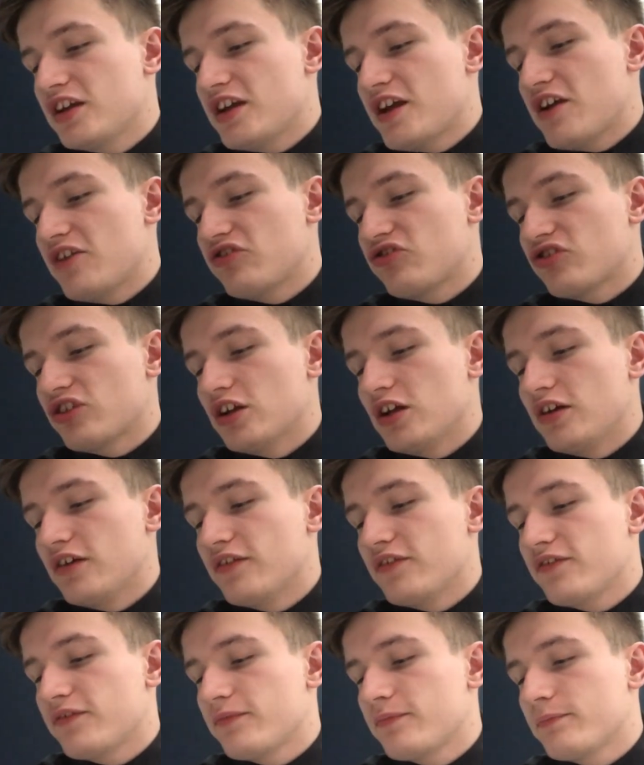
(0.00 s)
It's just a lot
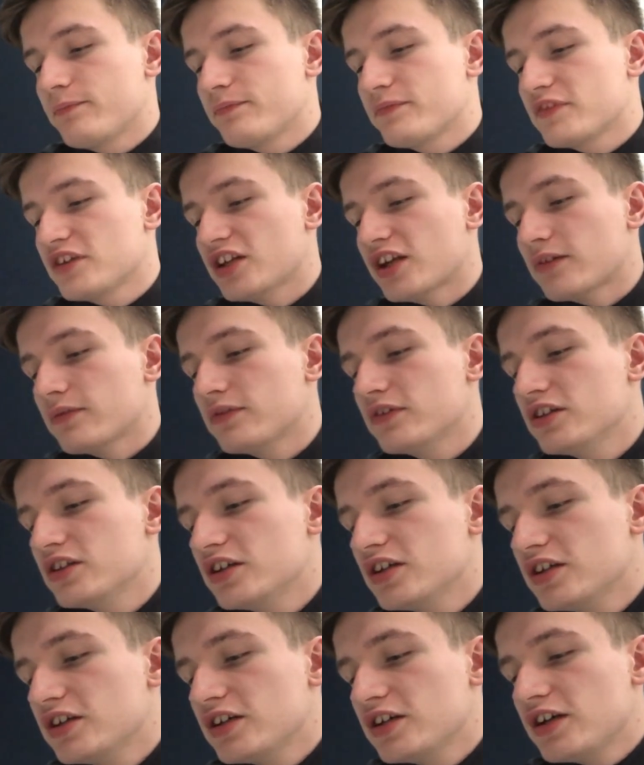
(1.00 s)
of, you know,
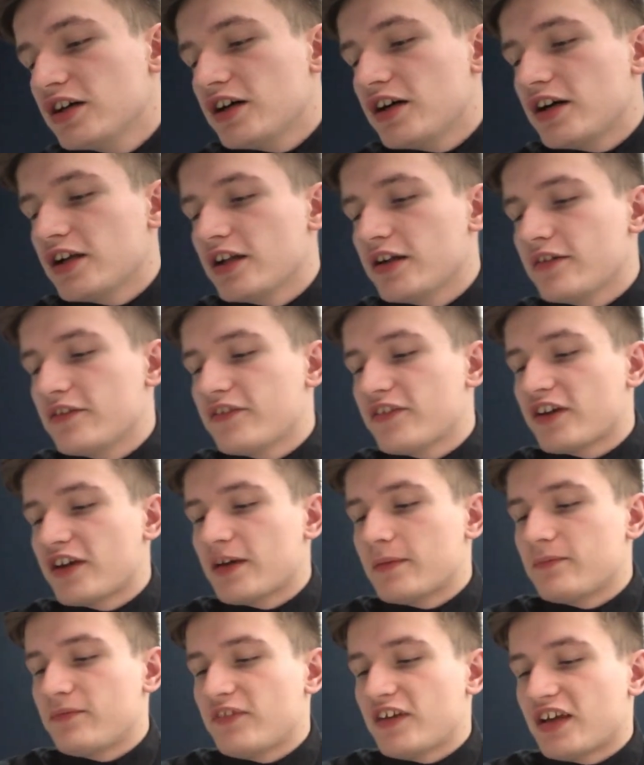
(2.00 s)
a lot
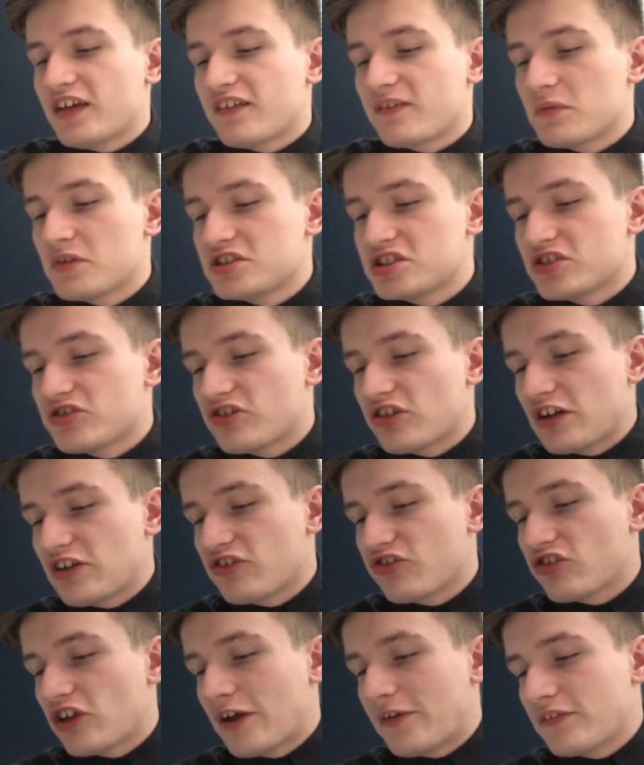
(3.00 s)
of things which I
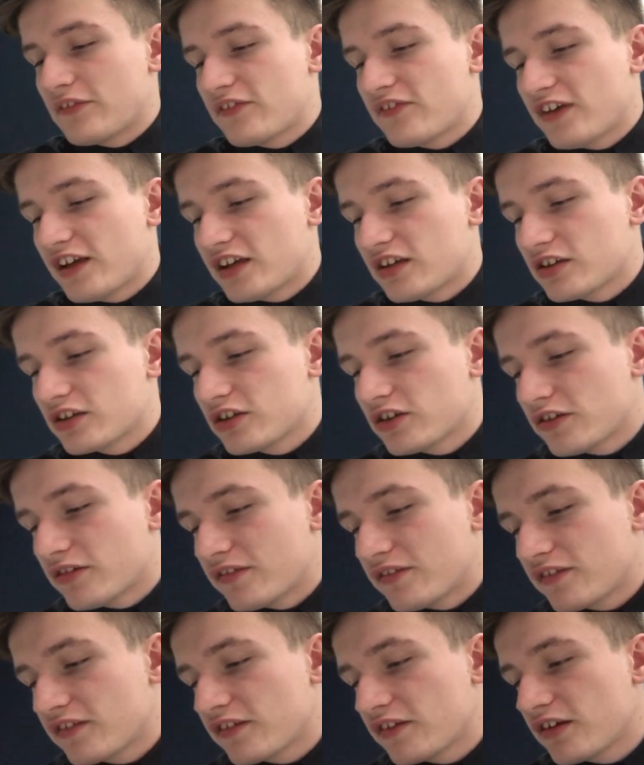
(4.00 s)
just overthink,
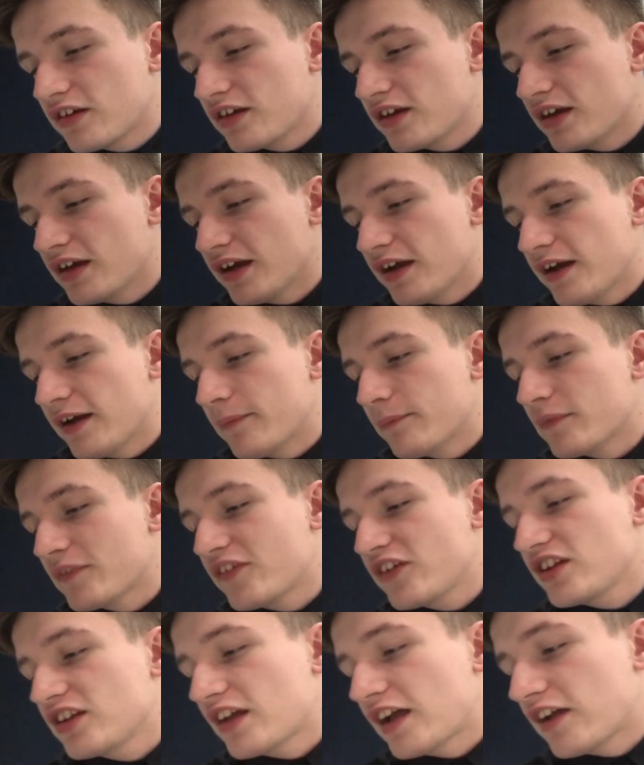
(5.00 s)
and I
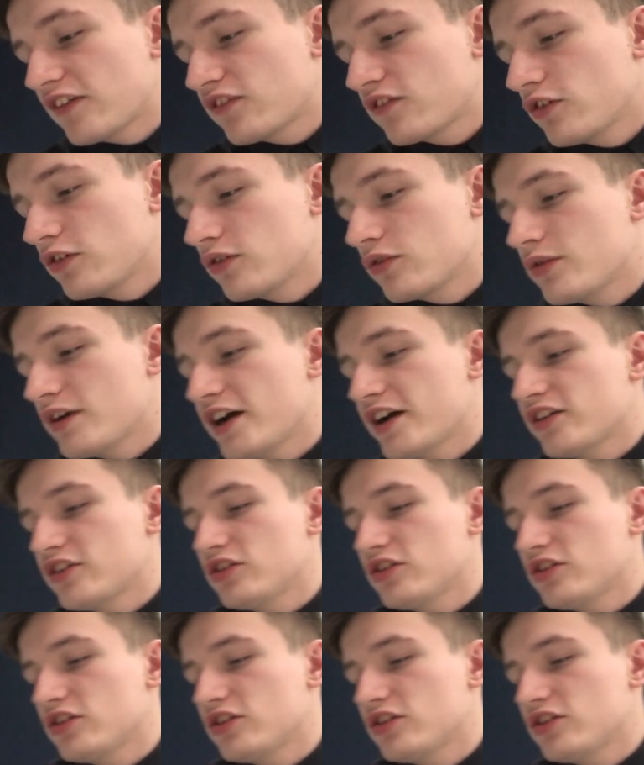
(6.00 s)
think that took quite